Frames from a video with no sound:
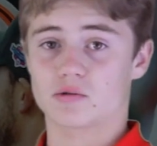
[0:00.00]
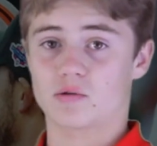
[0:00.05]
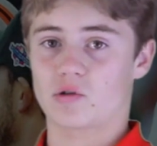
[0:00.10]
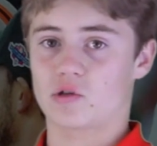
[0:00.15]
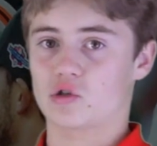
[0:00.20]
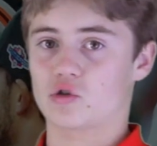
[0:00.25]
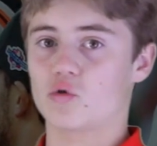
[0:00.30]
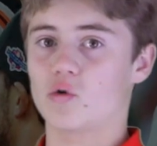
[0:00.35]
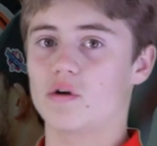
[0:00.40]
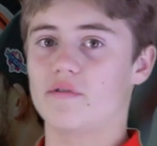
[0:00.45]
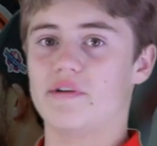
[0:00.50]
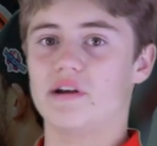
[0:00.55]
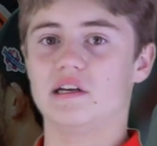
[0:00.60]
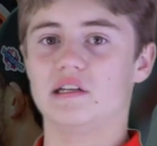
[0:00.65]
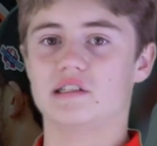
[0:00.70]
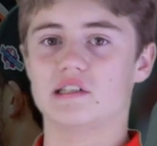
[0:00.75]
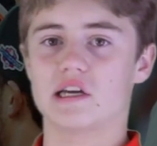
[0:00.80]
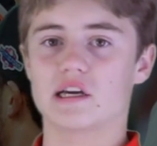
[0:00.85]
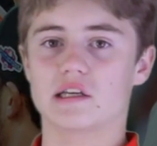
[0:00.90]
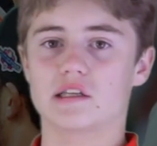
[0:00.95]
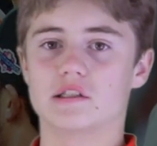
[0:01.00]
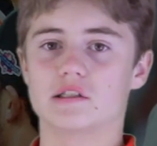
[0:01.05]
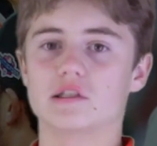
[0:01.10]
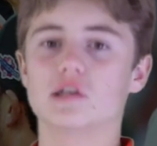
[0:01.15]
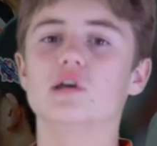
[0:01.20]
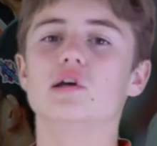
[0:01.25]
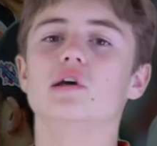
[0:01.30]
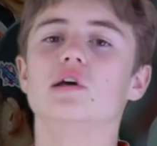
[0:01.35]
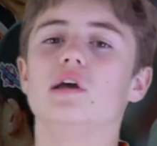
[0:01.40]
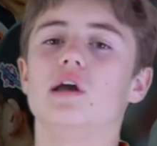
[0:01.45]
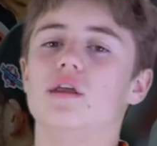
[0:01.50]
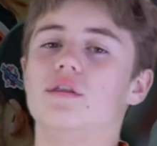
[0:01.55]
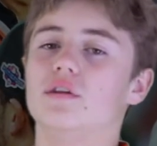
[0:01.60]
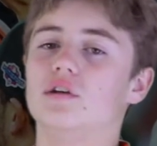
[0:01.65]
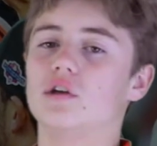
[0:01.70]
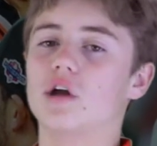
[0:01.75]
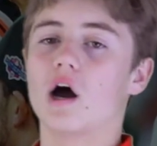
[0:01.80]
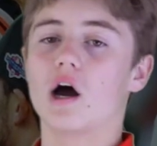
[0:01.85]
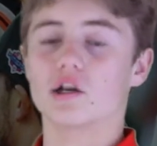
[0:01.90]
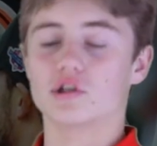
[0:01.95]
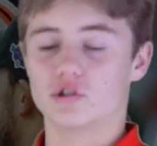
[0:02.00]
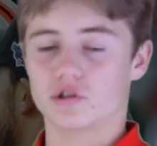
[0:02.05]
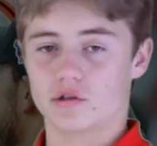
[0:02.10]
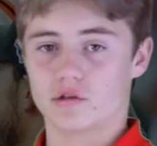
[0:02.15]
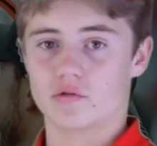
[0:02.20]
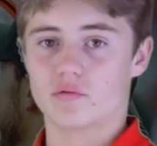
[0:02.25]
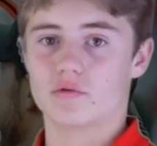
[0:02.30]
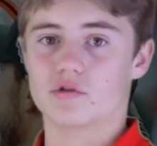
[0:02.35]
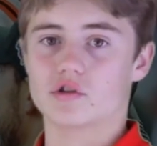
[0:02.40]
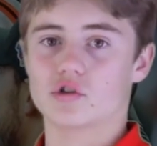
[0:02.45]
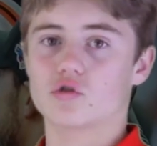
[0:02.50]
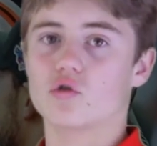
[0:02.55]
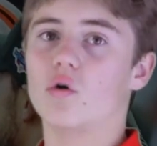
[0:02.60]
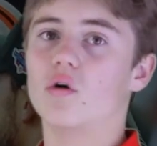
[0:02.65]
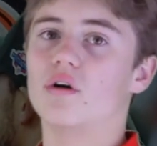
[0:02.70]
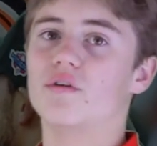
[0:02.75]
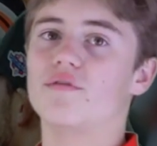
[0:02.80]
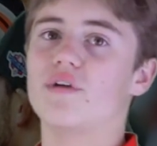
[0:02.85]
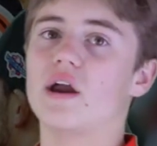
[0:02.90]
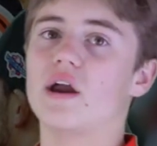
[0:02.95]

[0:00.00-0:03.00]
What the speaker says: with a score of 86, and the Dodgers with a score of